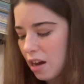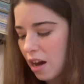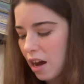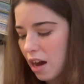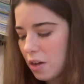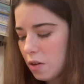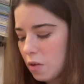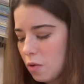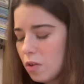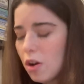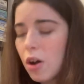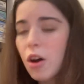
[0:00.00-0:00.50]

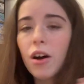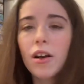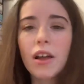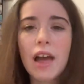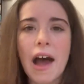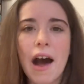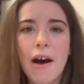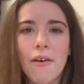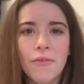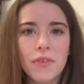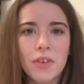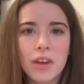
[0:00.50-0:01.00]
I do not
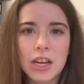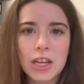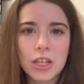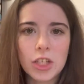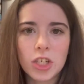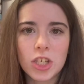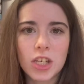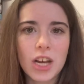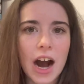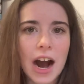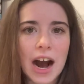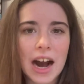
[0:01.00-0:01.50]
have
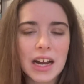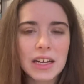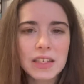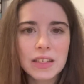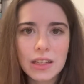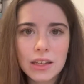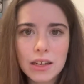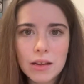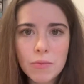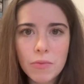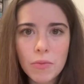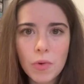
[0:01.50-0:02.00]
itchy eyes
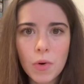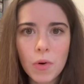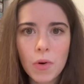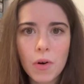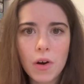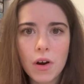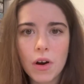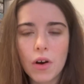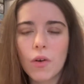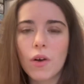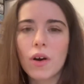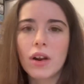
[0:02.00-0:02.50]

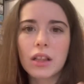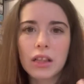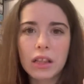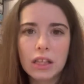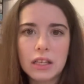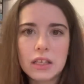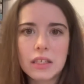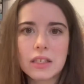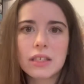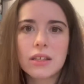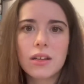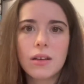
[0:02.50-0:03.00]
anymore, or at
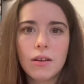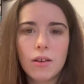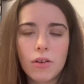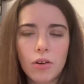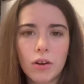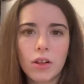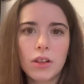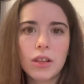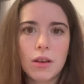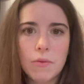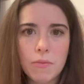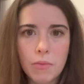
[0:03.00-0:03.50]
least
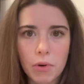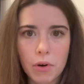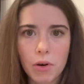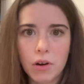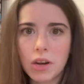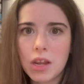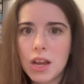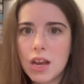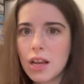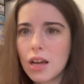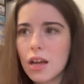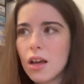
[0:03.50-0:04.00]
early
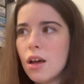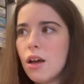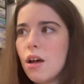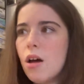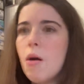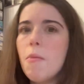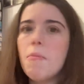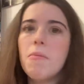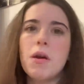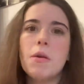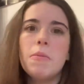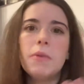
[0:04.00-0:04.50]
morning,
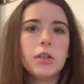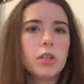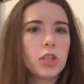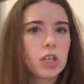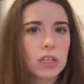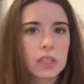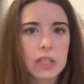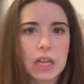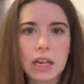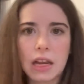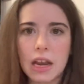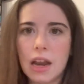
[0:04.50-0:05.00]
maybe
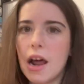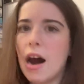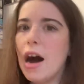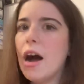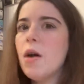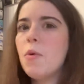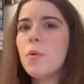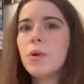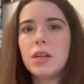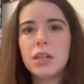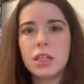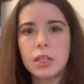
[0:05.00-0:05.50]
just at
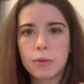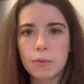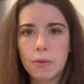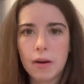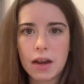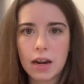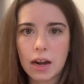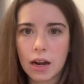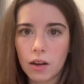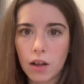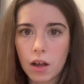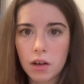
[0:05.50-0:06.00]
night when I
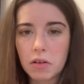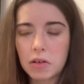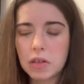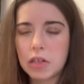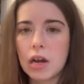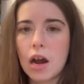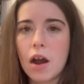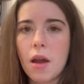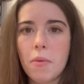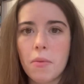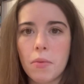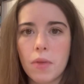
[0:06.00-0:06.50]
spend a lot of
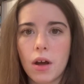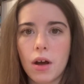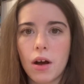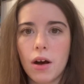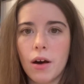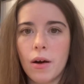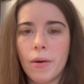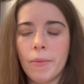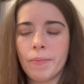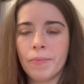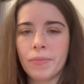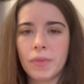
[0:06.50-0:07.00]
time
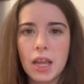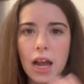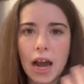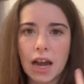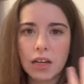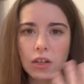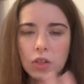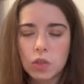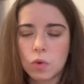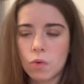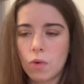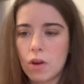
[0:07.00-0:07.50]

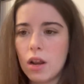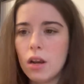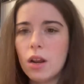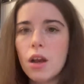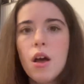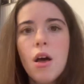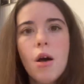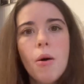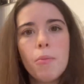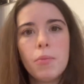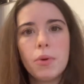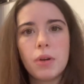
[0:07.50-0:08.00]
at the screen.
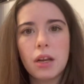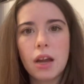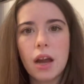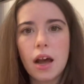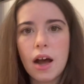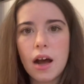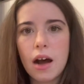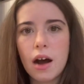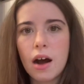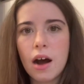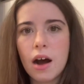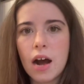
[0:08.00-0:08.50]
But
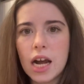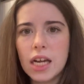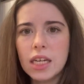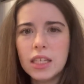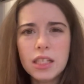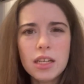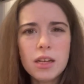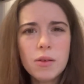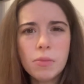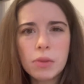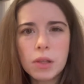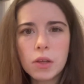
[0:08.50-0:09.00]

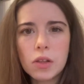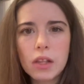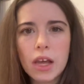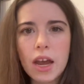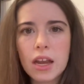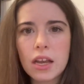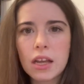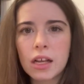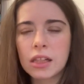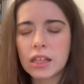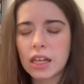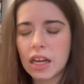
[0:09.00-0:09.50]
anti-blue
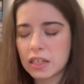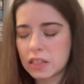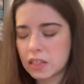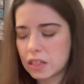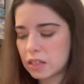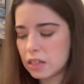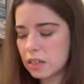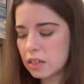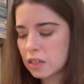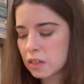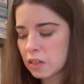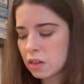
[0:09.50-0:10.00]
light
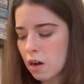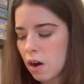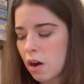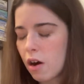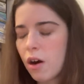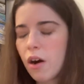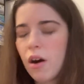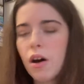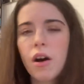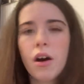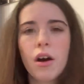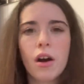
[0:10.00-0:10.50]
glasses
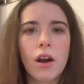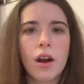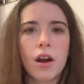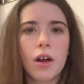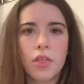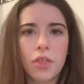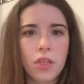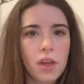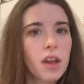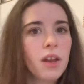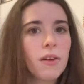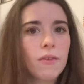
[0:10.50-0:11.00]
are a
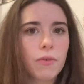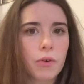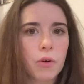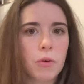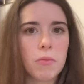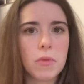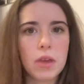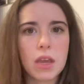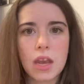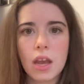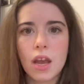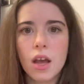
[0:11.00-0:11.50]
thing for
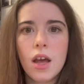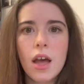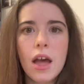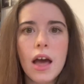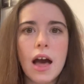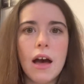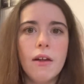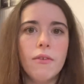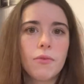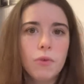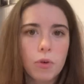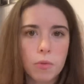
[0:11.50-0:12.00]
me,
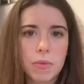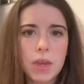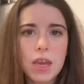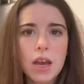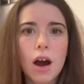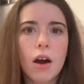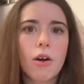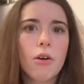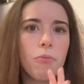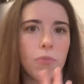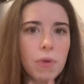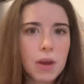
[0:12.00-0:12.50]
and for me
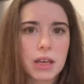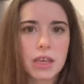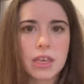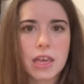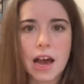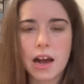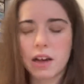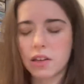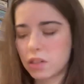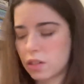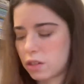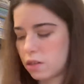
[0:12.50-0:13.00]
are a big
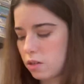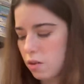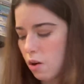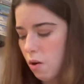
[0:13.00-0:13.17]
yes.